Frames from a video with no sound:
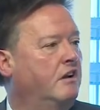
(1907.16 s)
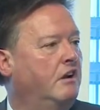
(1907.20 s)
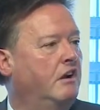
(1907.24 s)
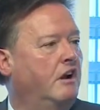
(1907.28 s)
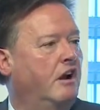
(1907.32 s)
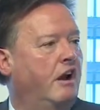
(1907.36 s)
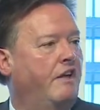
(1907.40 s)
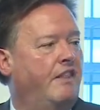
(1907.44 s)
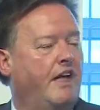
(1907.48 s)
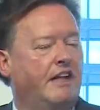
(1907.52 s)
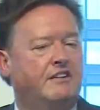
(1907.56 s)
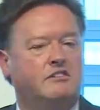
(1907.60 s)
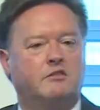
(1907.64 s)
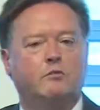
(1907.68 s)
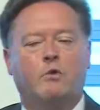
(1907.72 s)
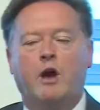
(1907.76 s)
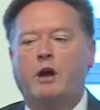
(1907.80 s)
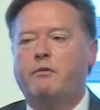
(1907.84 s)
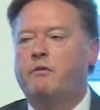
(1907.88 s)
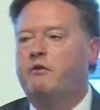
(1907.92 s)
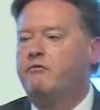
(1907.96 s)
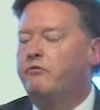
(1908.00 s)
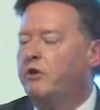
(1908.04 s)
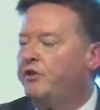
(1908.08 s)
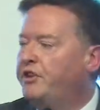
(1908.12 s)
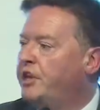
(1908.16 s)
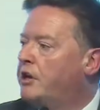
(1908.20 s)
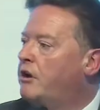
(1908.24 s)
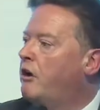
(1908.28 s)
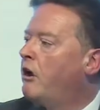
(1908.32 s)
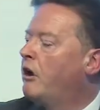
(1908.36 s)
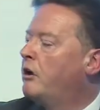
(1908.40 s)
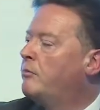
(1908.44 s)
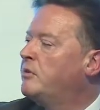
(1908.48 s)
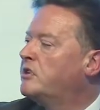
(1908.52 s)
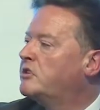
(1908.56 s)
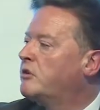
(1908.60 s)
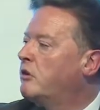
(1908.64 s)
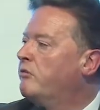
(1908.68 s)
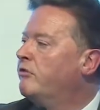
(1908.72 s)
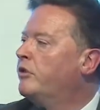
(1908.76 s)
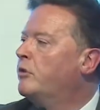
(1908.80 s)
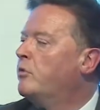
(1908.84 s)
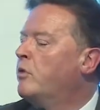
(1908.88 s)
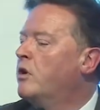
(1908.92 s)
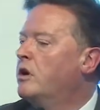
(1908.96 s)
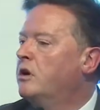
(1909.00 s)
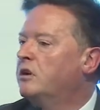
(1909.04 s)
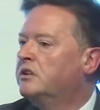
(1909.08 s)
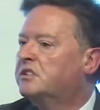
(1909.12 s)
and that's the way we've run the economies over the
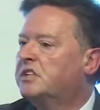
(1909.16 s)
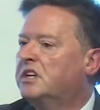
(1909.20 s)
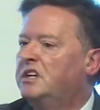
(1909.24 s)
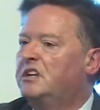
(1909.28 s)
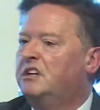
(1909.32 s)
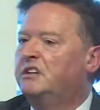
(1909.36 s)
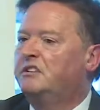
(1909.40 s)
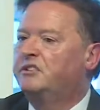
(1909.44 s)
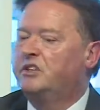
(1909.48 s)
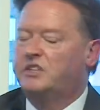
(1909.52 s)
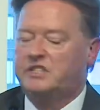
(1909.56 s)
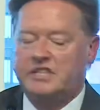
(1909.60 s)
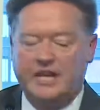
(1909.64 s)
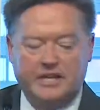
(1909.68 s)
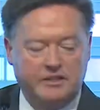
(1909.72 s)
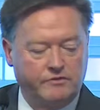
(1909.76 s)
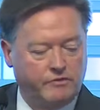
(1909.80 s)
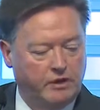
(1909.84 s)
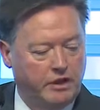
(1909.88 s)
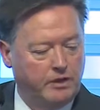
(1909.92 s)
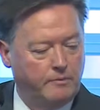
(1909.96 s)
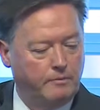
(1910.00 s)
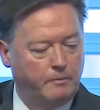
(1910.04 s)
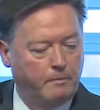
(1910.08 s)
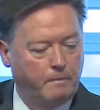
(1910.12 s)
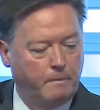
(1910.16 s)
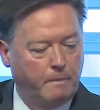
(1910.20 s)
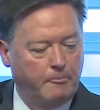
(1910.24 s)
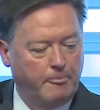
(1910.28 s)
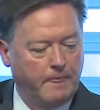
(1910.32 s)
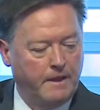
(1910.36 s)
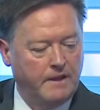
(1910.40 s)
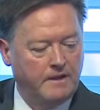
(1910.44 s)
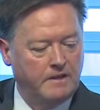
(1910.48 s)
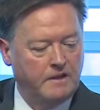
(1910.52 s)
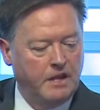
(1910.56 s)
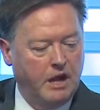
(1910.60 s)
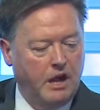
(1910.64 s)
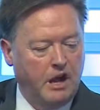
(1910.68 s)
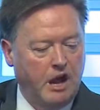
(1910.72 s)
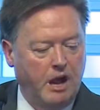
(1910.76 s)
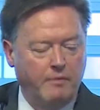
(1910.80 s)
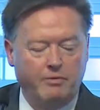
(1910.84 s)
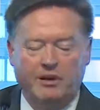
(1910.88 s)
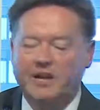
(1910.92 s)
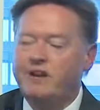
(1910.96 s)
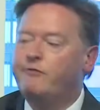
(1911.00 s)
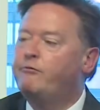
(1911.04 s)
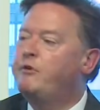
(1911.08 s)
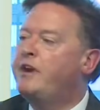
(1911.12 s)
world successfully. I
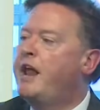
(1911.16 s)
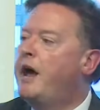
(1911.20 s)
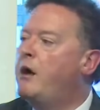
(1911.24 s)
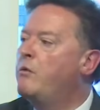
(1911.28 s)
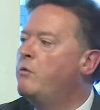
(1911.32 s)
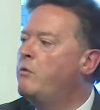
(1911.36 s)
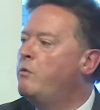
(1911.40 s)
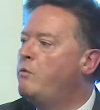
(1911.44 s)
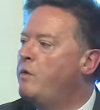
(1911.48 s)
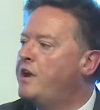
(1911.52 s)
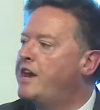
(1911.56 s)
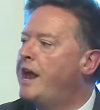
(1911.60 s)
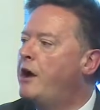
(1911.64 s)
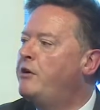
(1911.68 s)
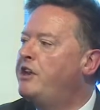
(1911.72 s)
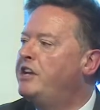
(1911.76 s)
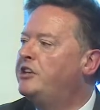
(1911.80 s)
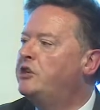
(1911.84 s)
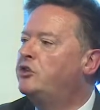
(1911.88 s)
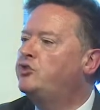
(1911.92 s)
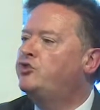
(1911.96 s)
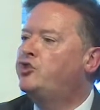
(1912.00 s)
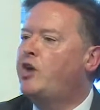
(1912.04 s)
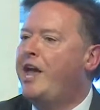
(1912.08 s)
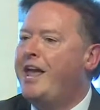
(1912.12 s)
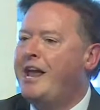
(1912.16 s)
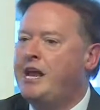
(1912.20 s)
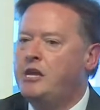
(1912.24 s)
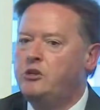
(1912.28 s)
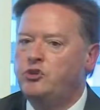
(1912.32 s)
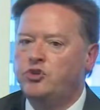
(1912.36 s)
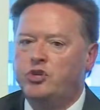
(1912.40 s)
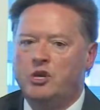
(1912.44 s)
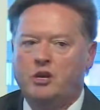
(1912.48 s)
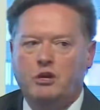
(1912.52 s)
believe we now need to change